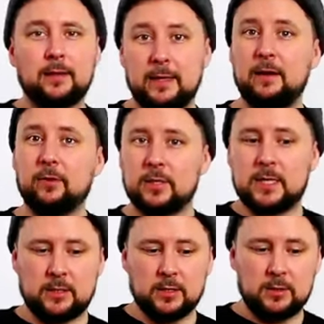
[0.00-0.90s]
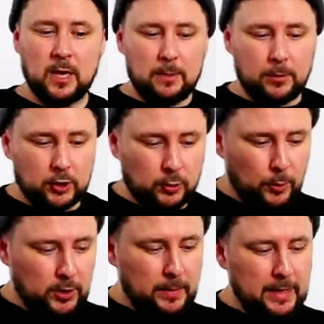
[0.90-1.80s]
the Evo scissors, because you're
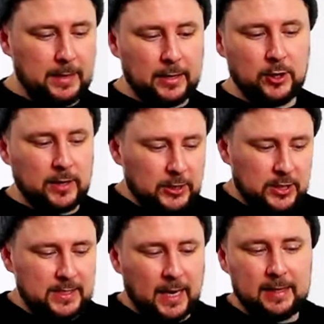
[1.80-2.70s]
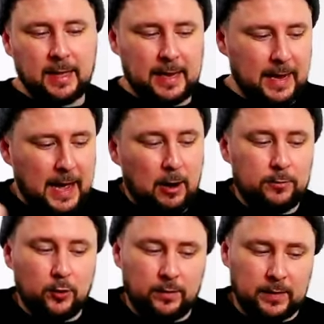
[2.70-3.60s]
putting them in and you can actually take that hair out
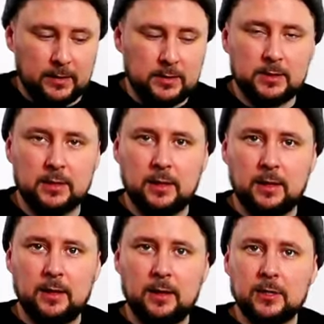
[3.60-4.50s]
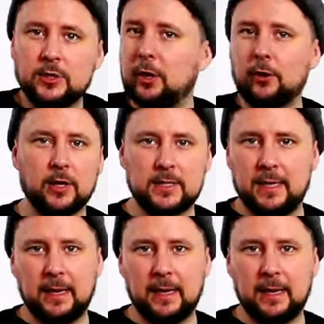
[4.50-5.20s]
of your fingers so you don't cut it